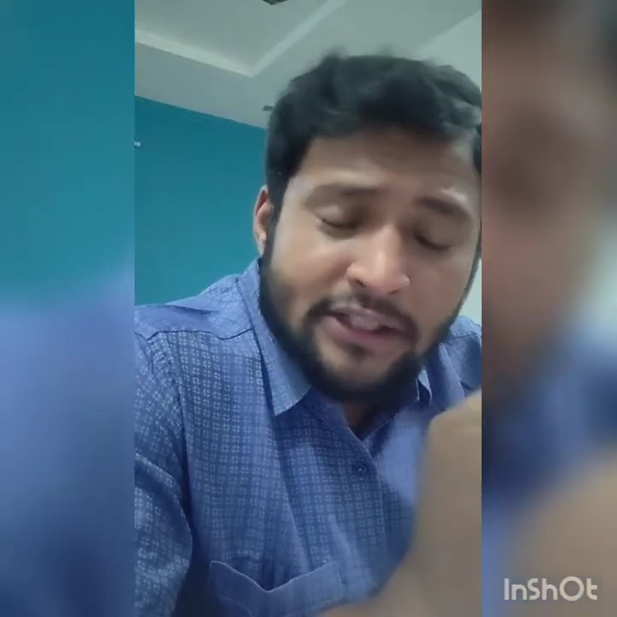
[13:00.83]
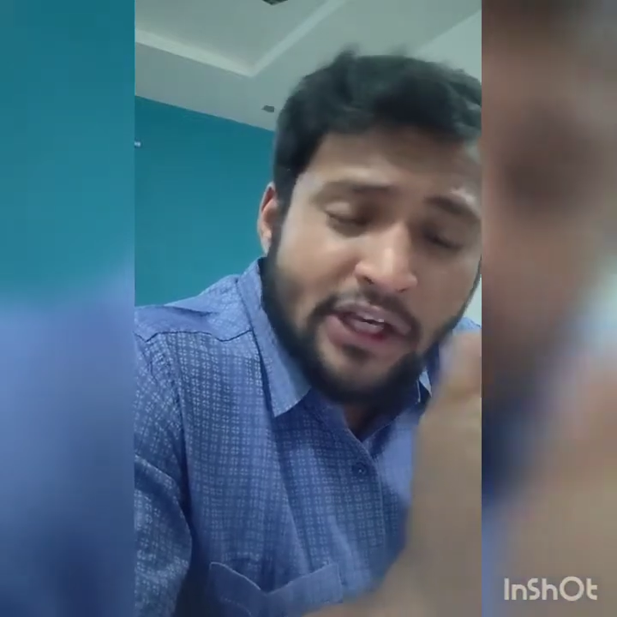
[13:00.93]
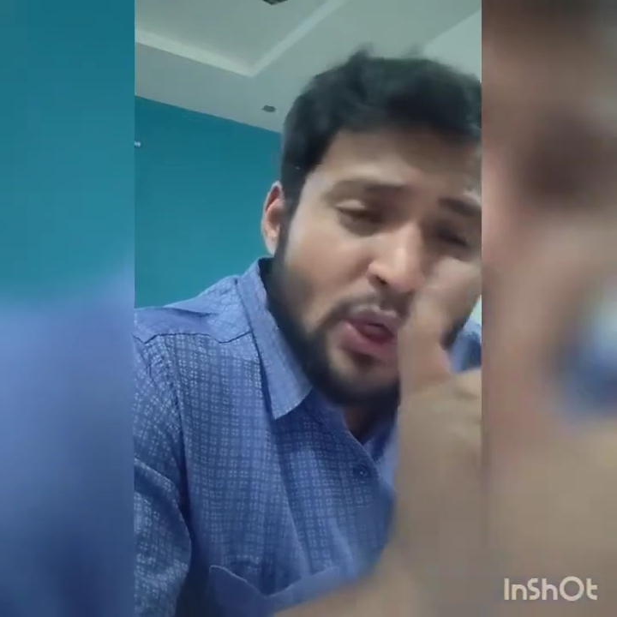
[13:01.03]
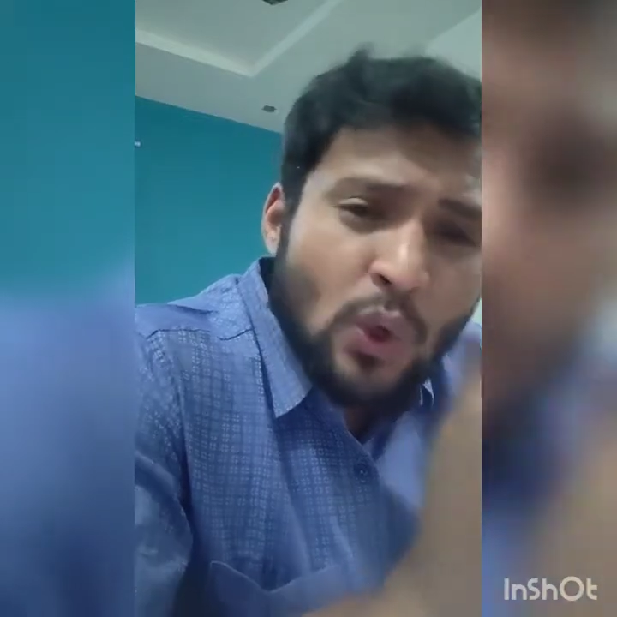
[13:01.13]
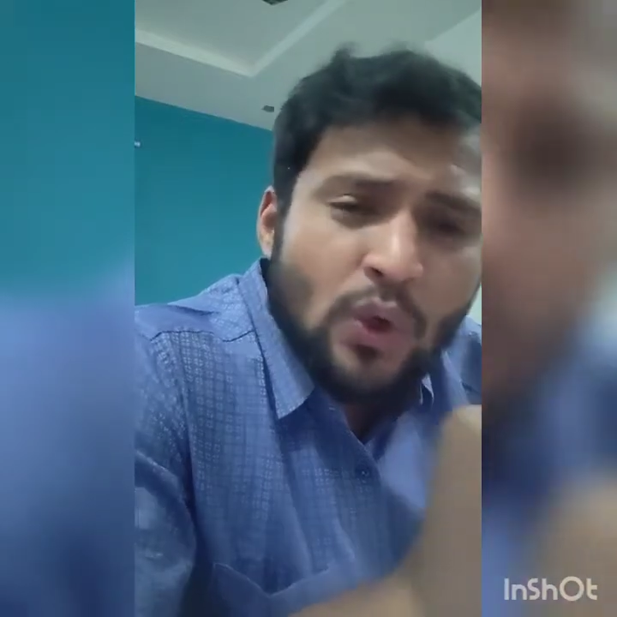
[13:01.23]

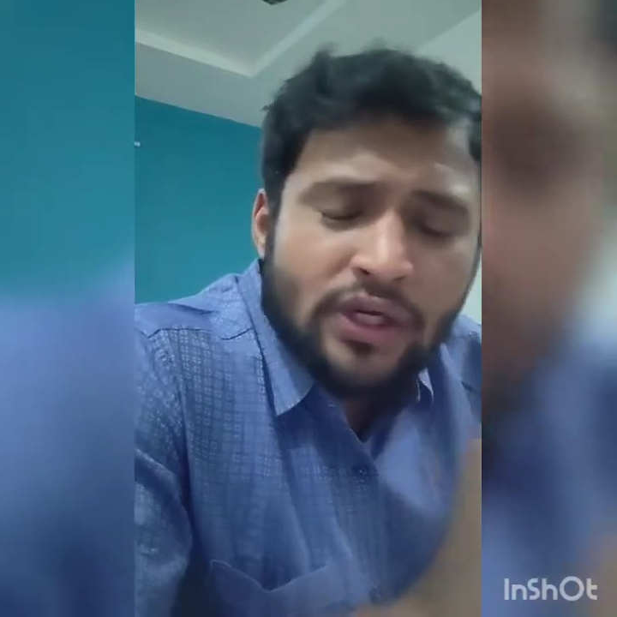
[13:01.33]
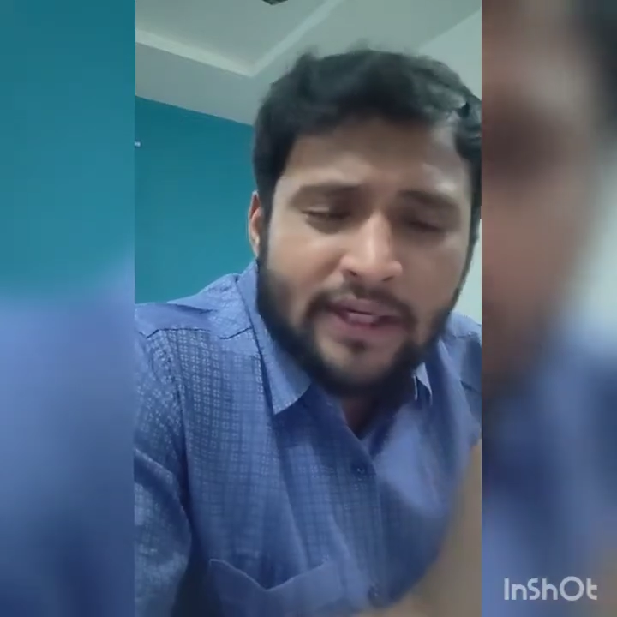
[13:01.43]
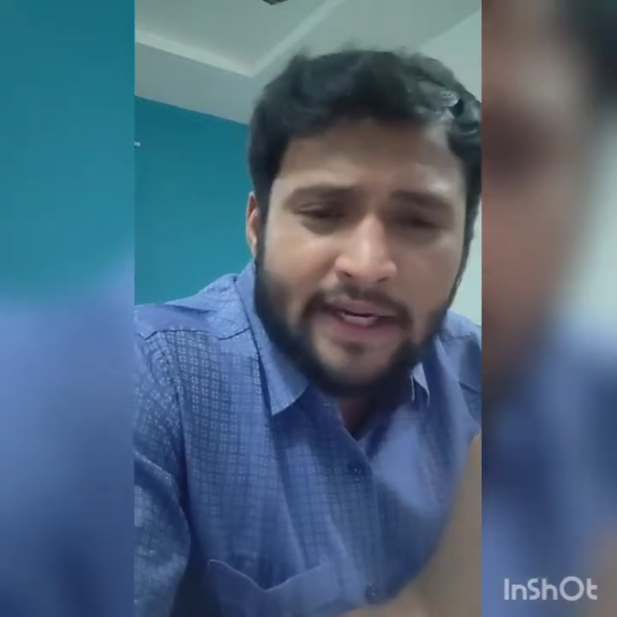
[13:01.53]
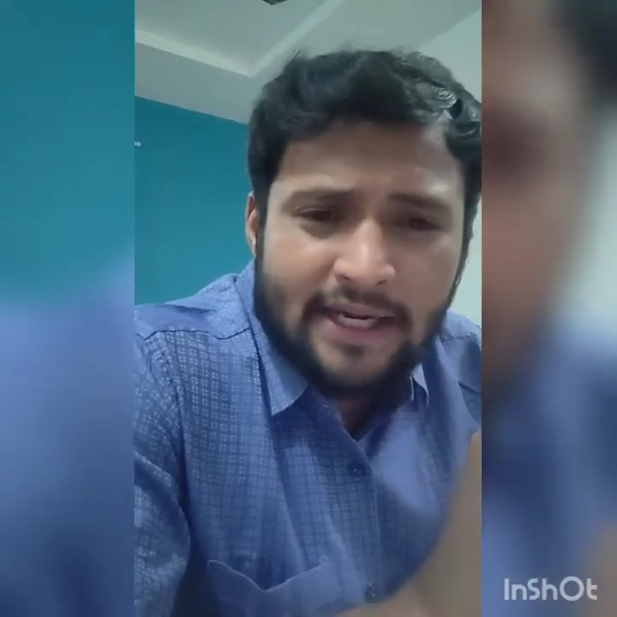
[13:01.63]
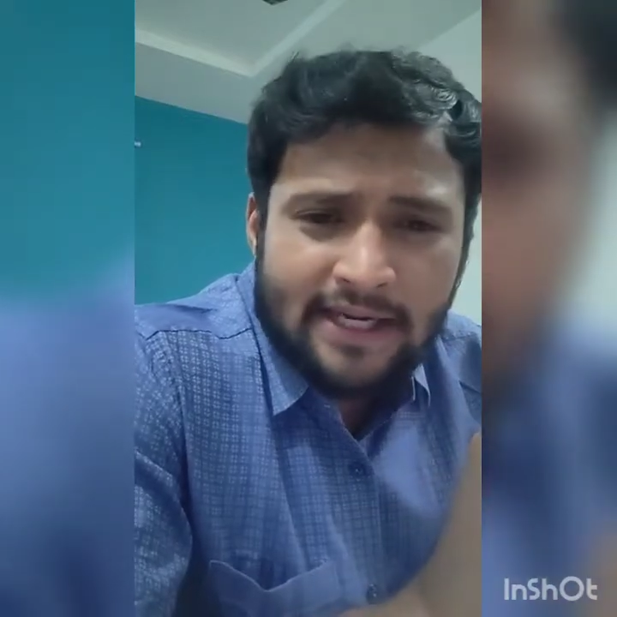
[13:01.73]
The court
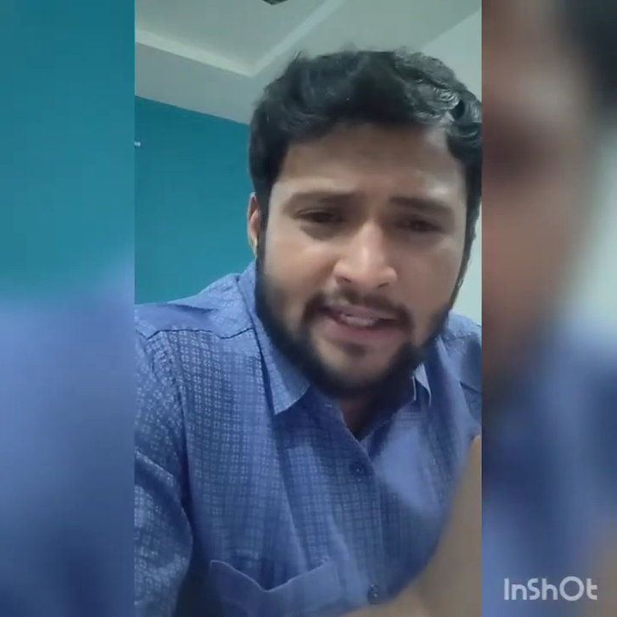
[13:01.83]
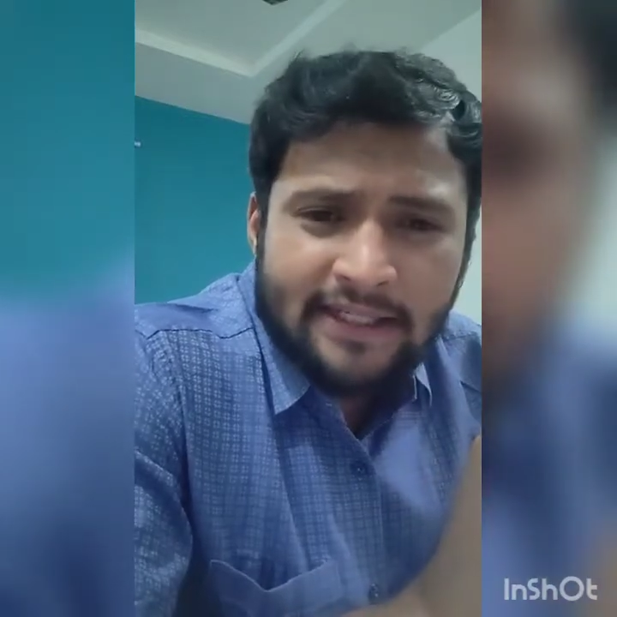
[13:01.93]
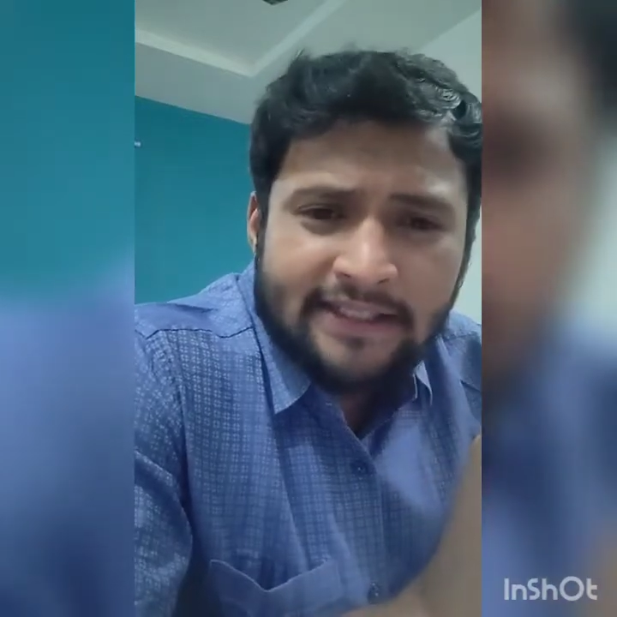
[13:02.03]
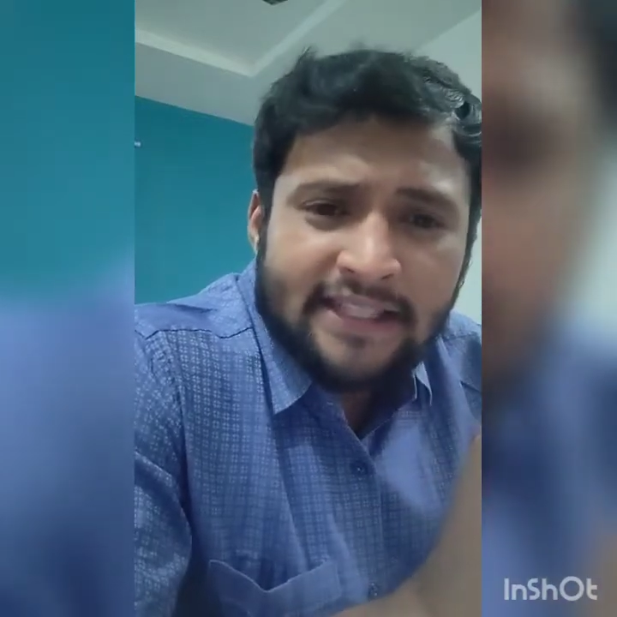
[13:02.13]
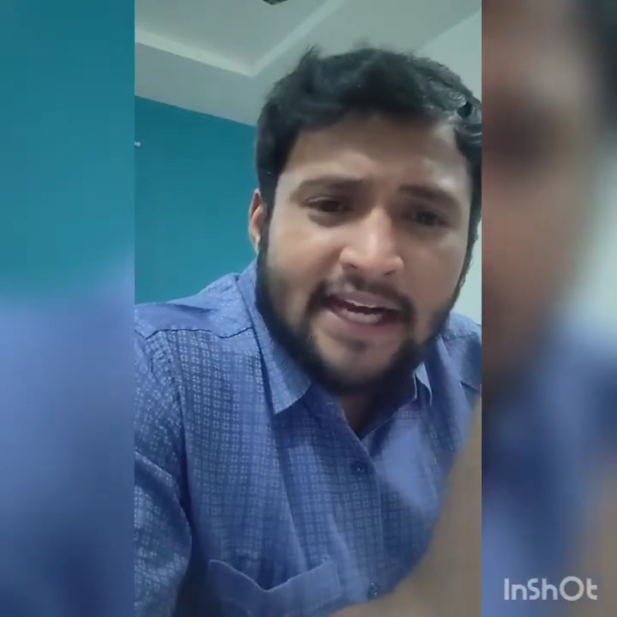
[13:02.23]
held
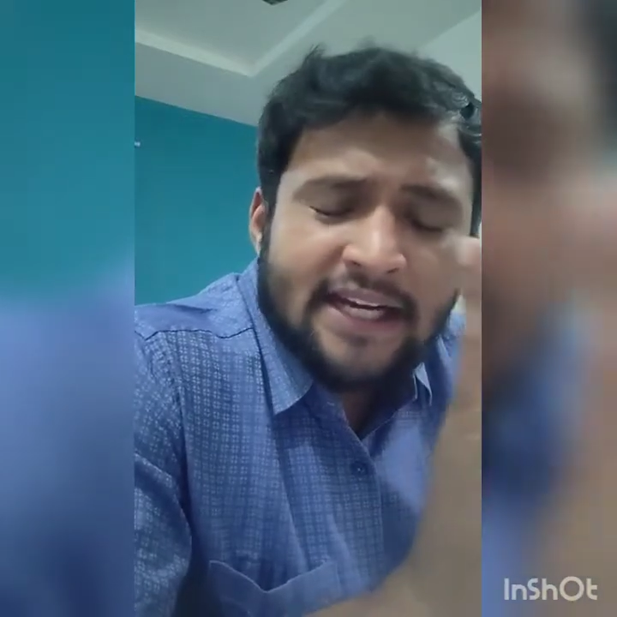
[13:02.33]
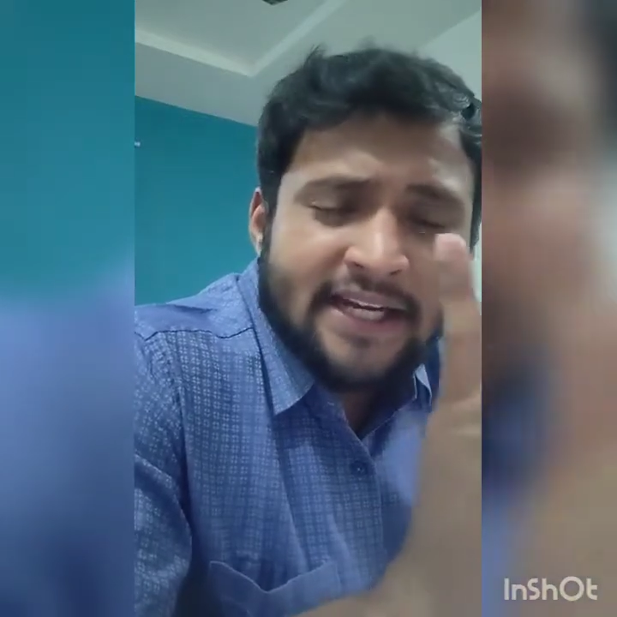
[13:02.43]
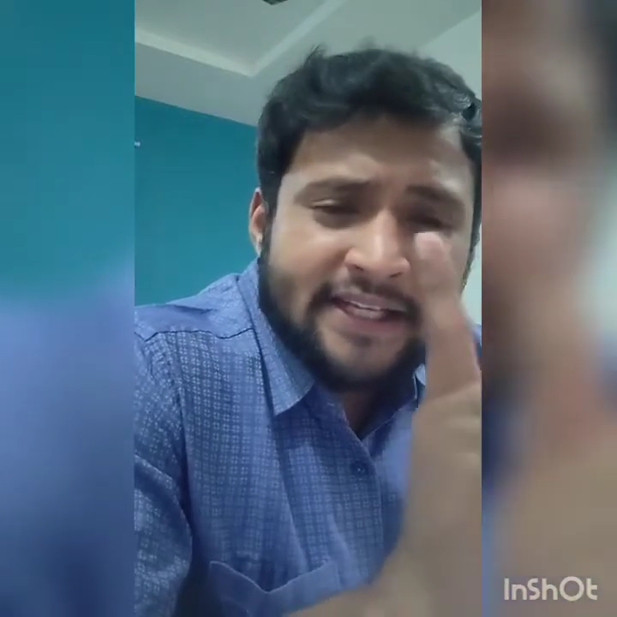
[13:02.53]
that